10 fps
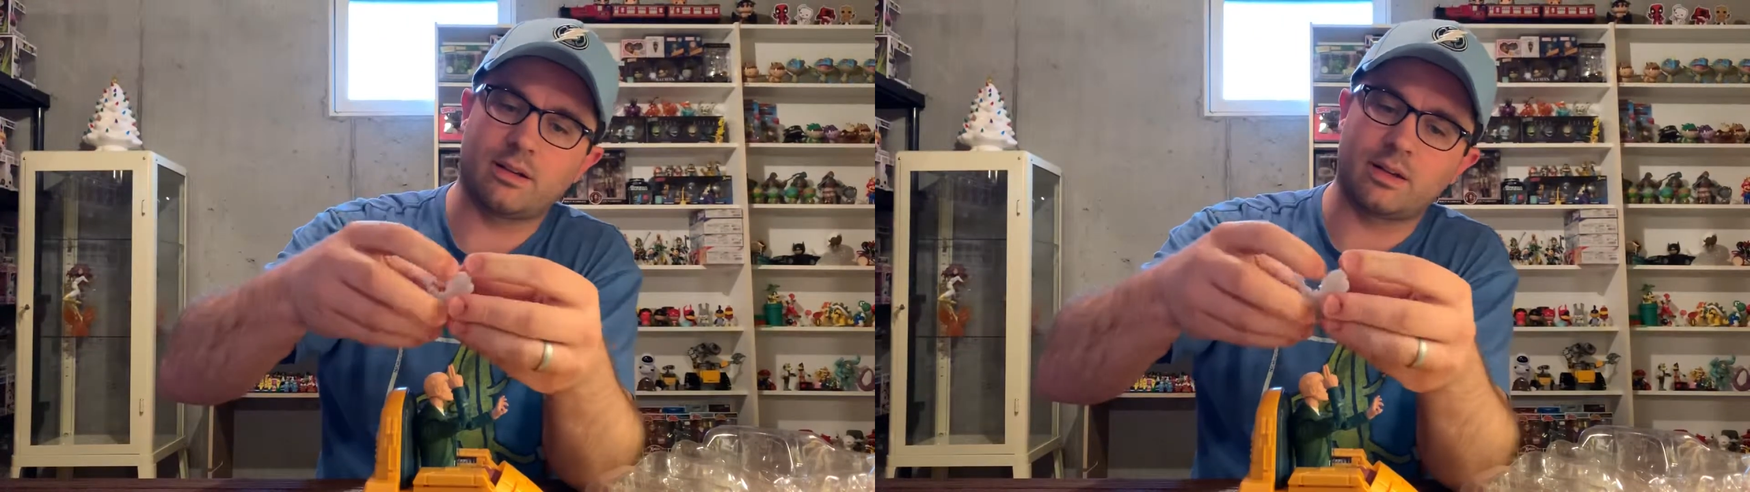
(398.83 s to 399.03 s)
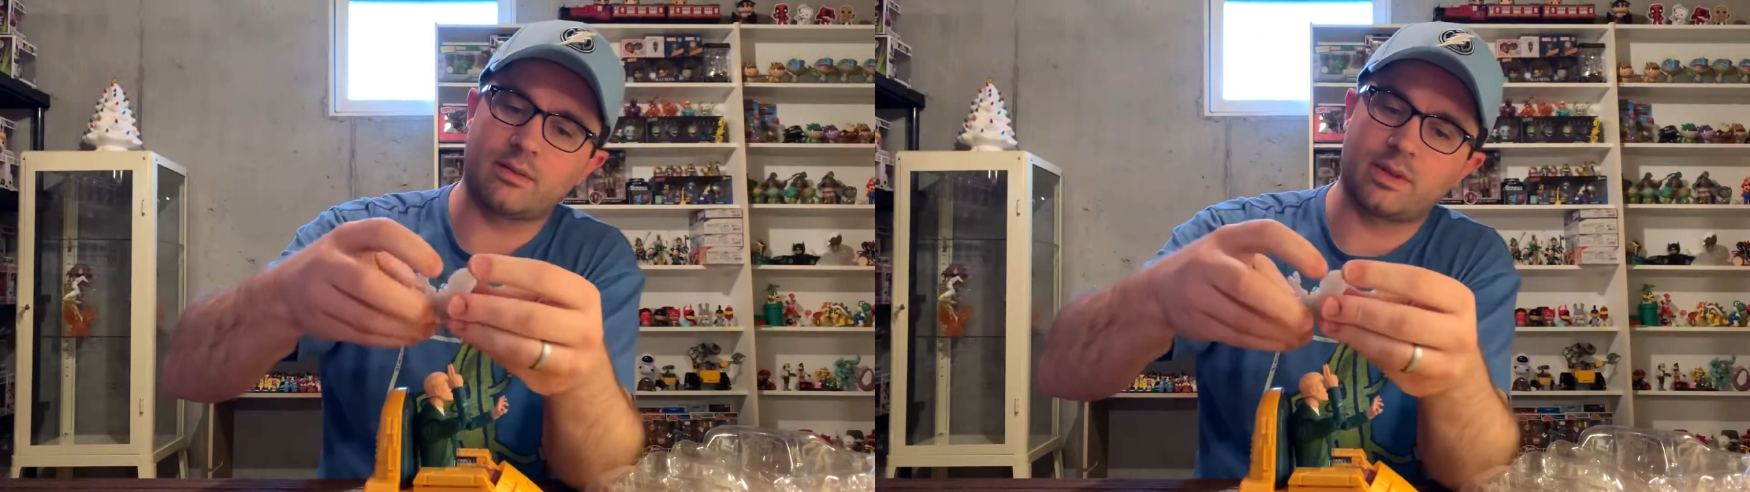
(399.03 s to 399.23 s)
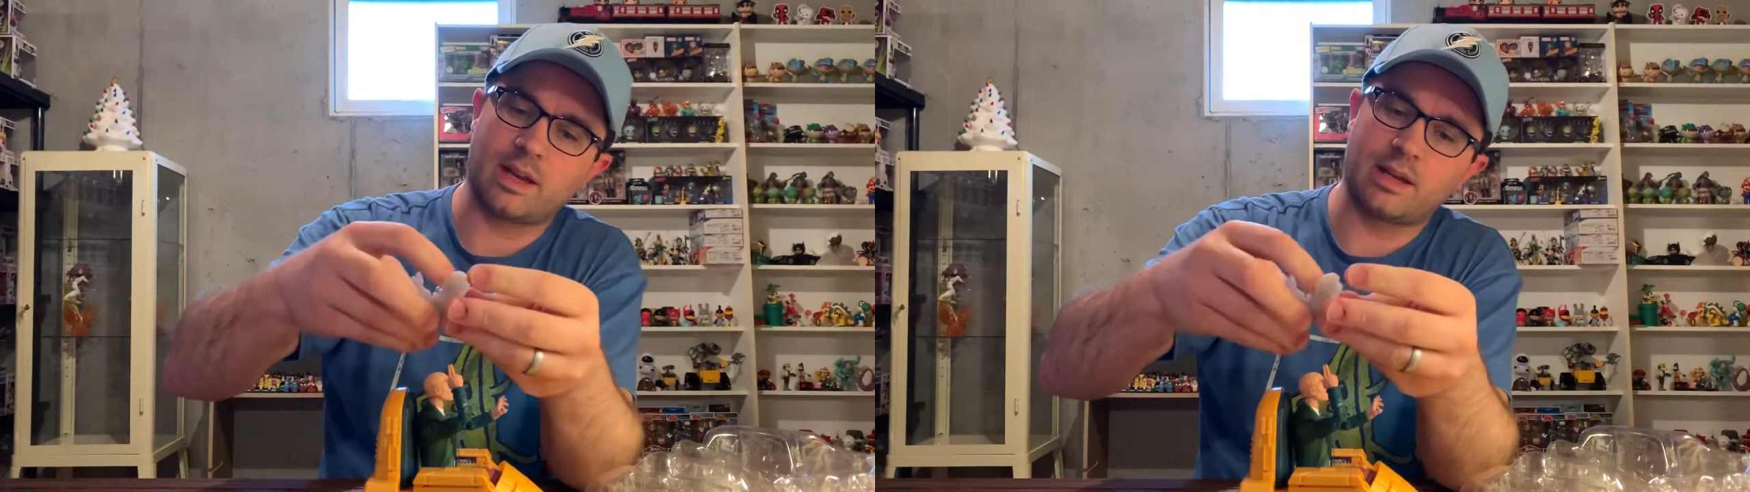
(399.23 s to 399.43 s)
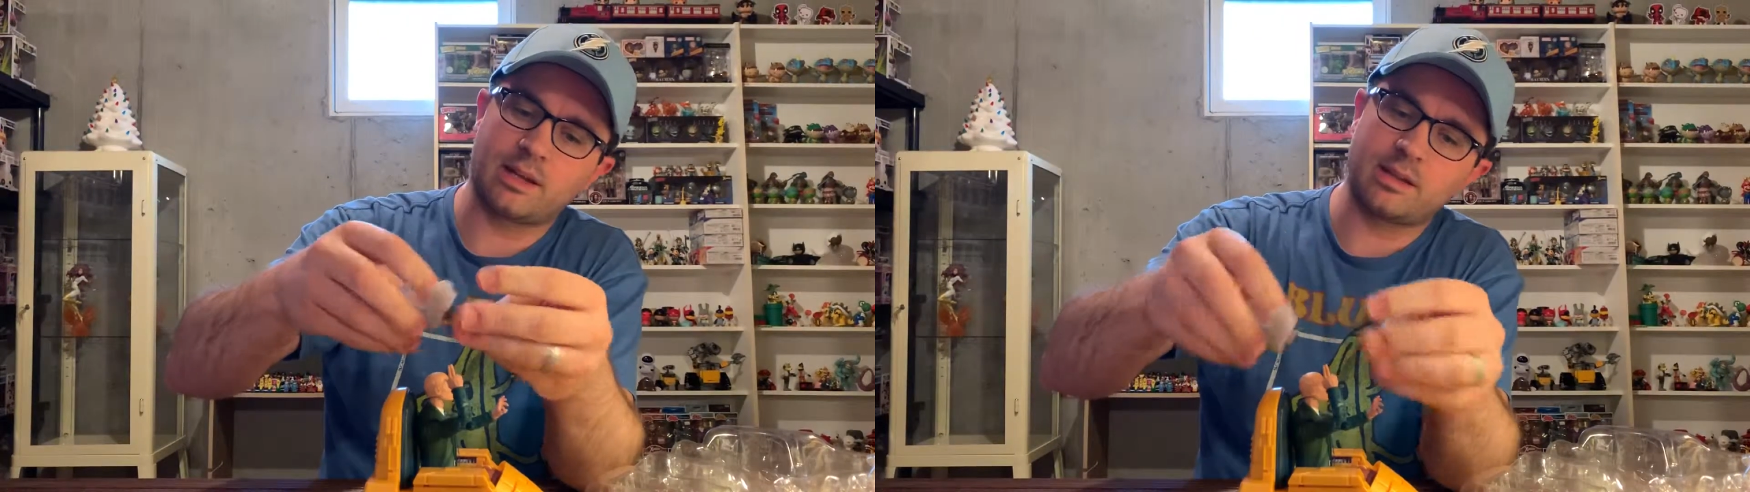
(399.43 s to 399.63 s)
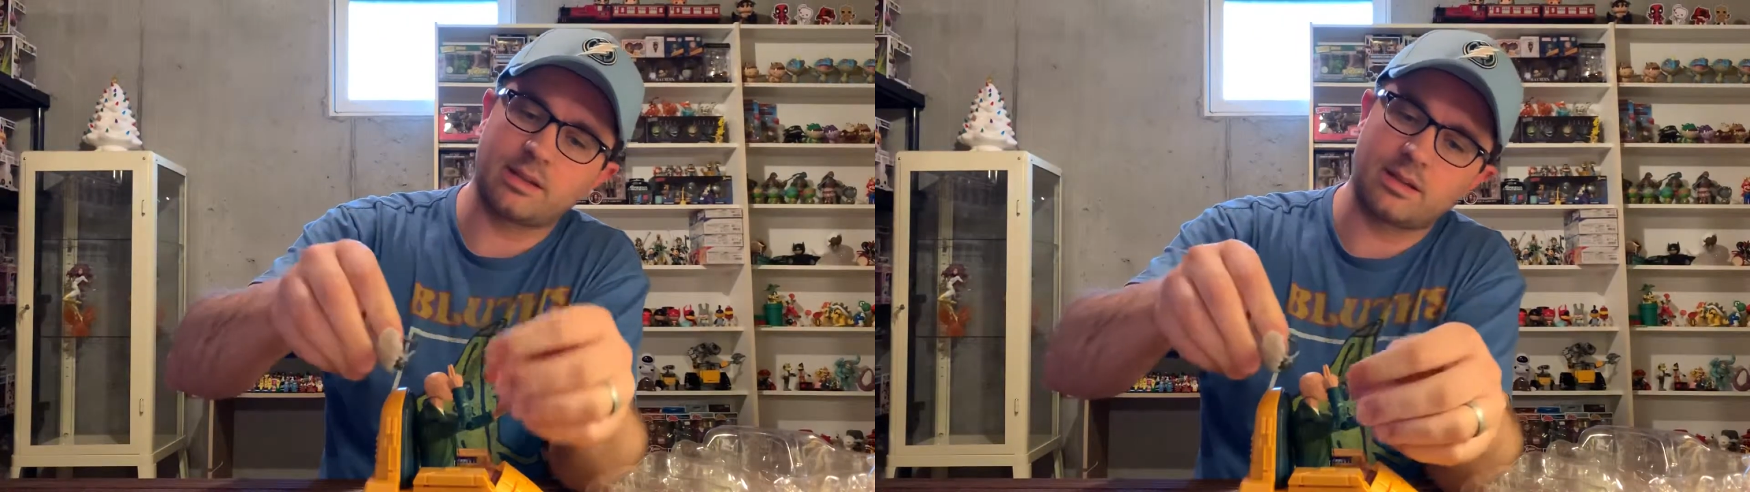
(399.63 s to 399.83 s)
That's what that
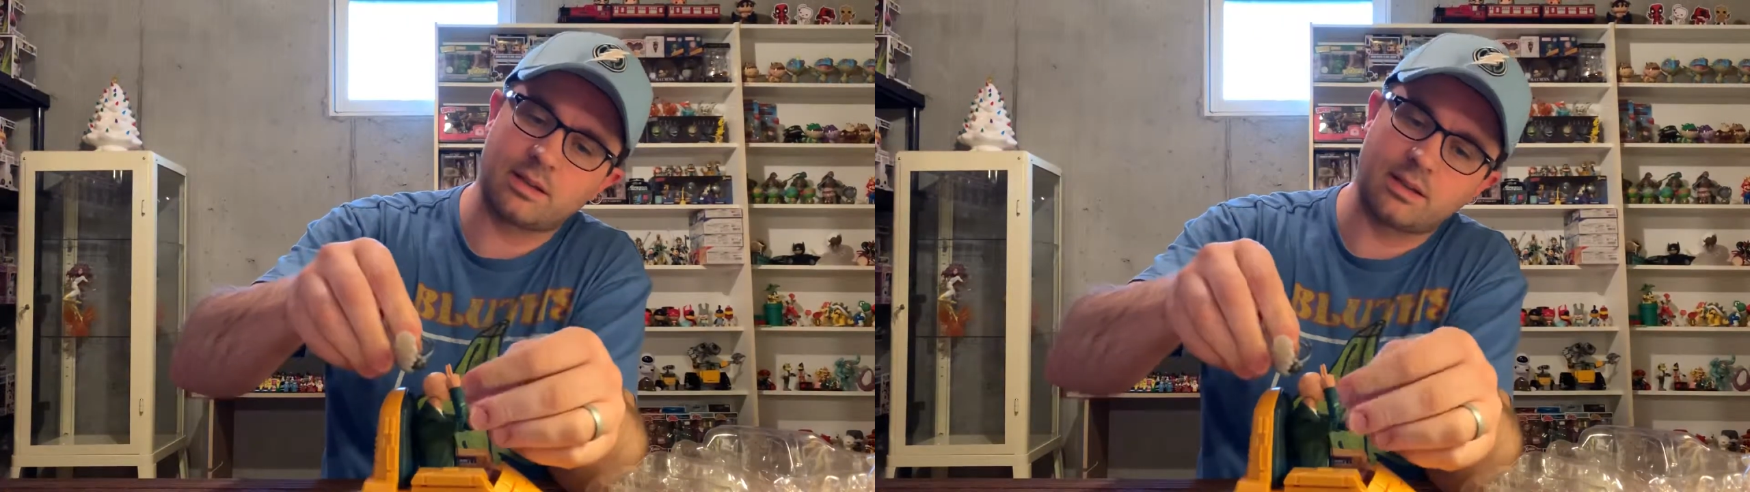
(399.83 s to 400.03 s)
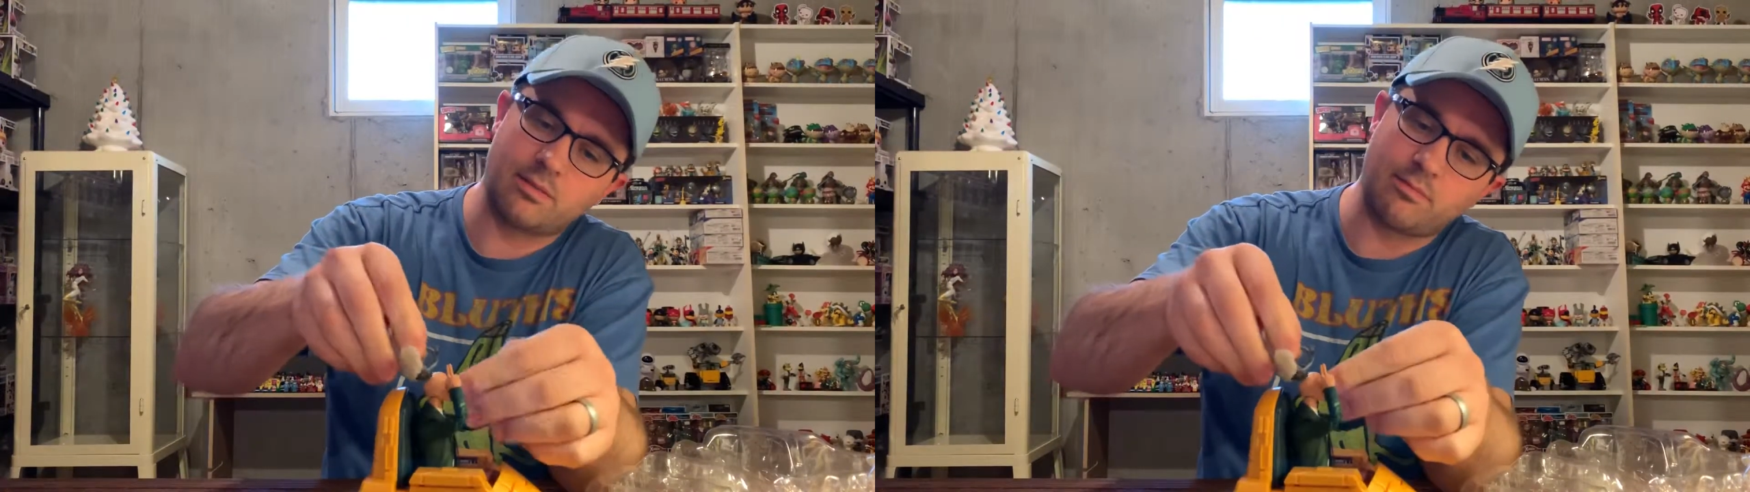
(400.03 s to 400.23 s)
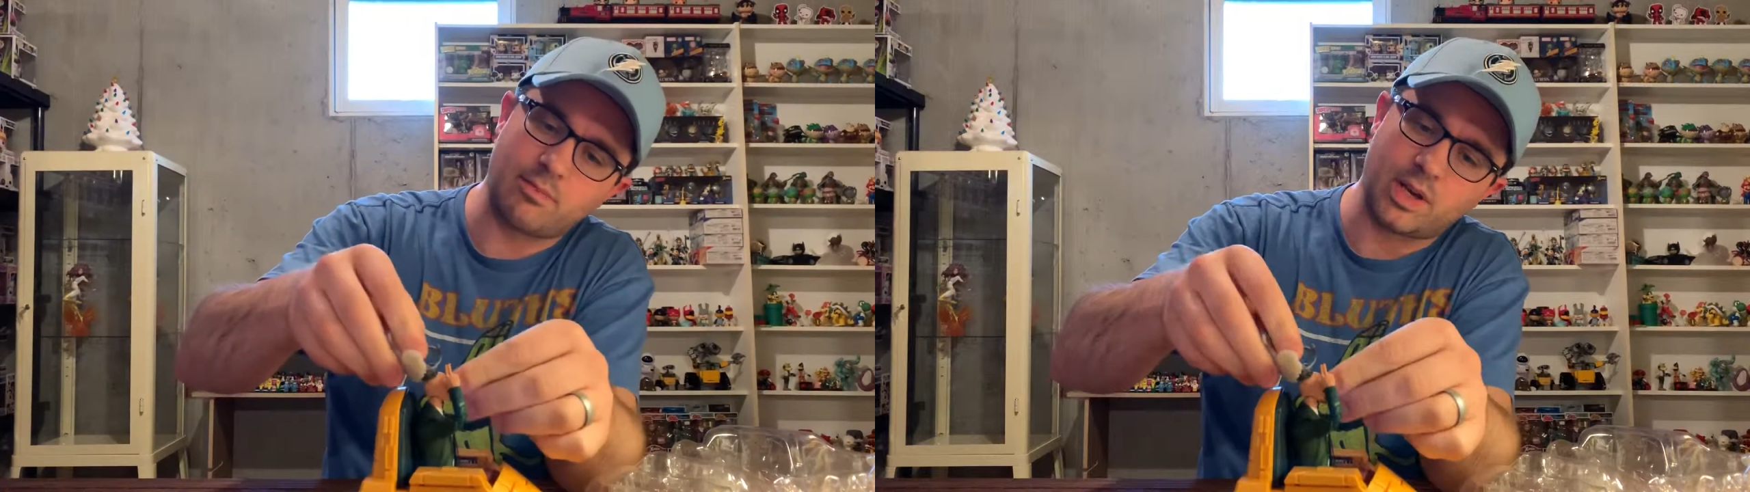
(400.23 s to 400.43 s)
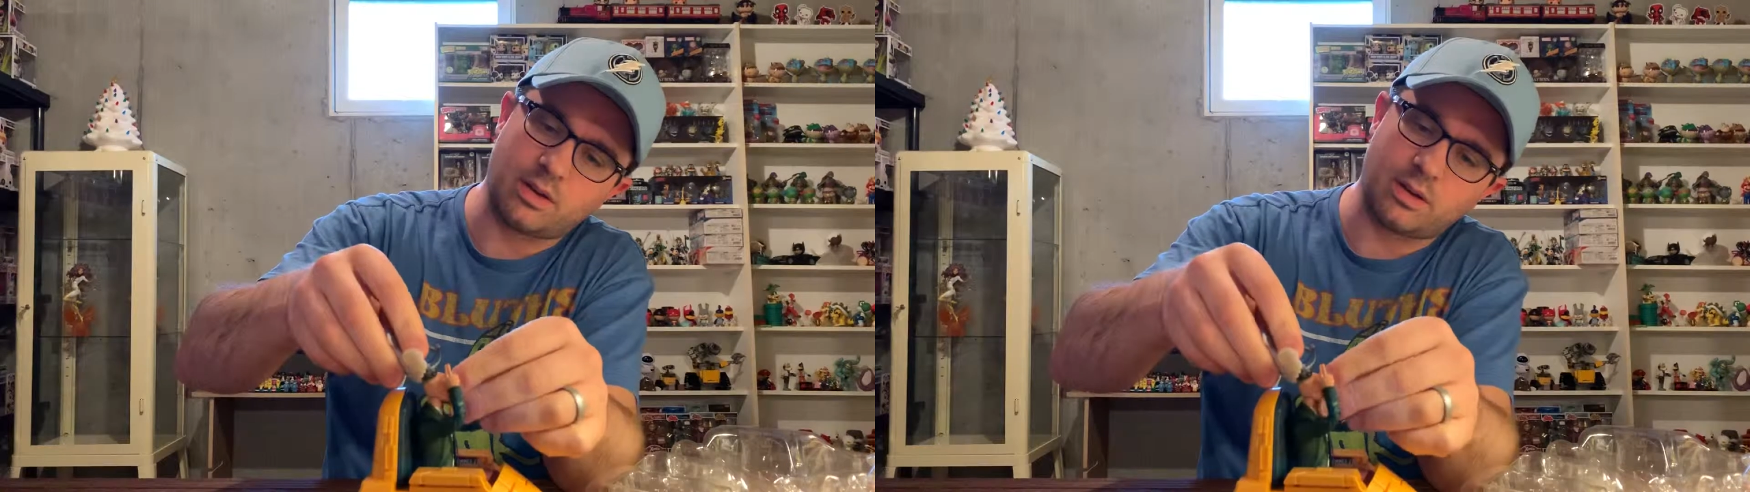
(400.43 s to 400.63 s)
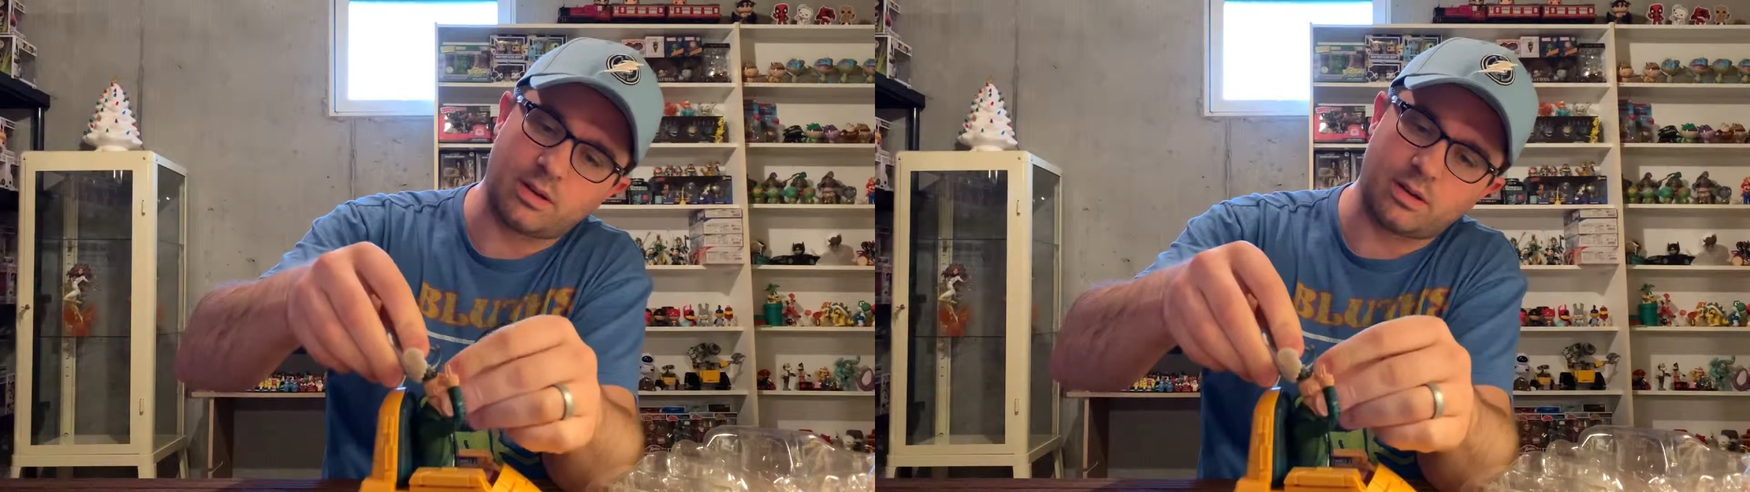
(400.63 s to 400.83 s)
is.
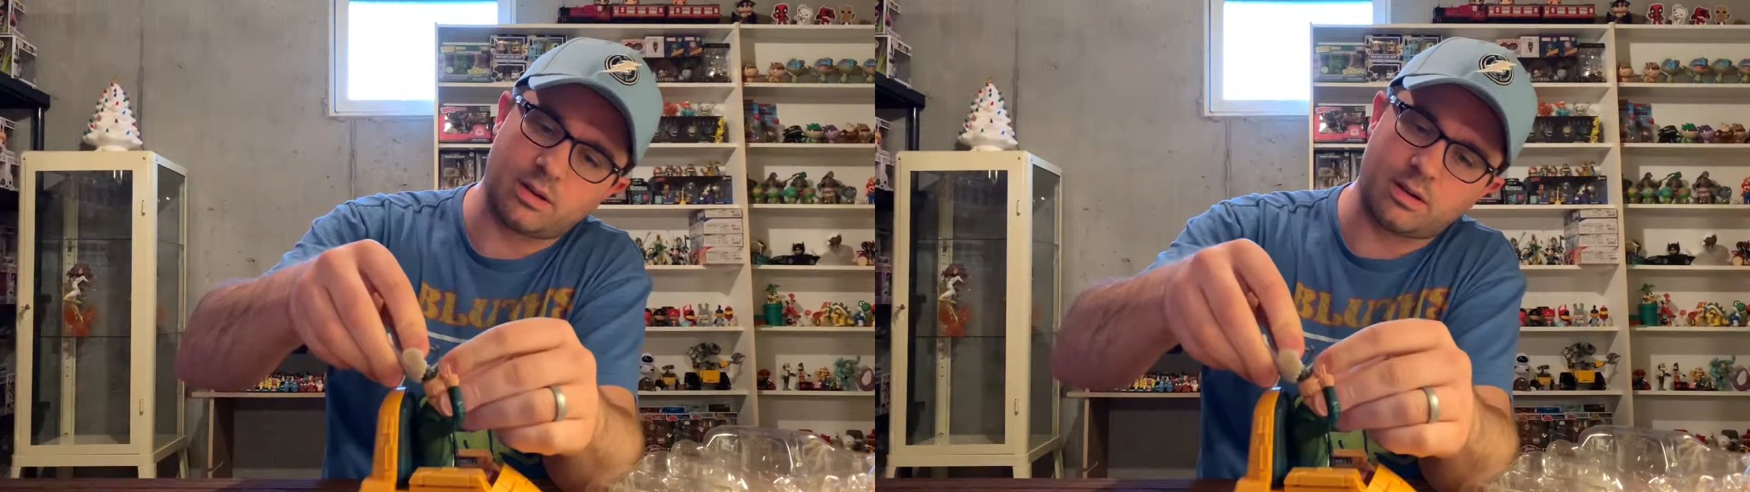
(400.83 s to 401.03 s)
Milk.